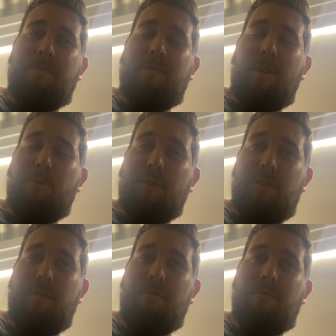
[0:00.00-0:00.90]
Number
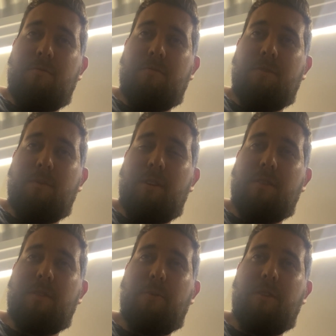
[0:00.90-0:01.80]
two, something
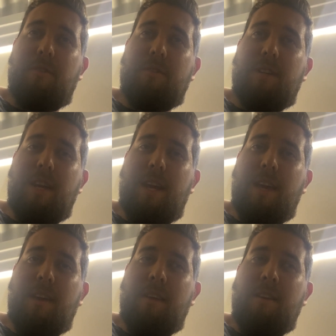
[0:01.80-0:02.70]
else that we cleared today
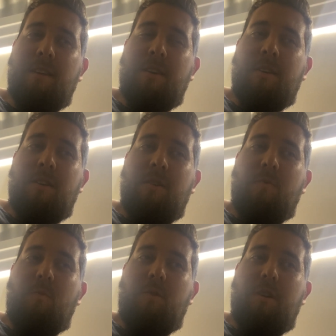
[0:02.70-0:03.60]

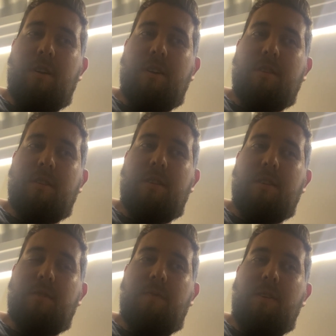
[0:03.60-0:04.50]
was
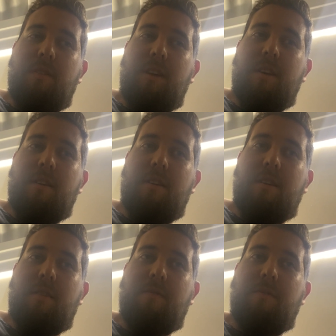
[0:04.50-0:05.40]
this feeling
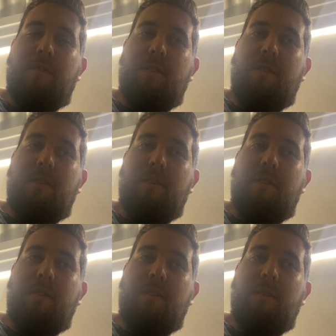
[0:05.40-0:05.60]
of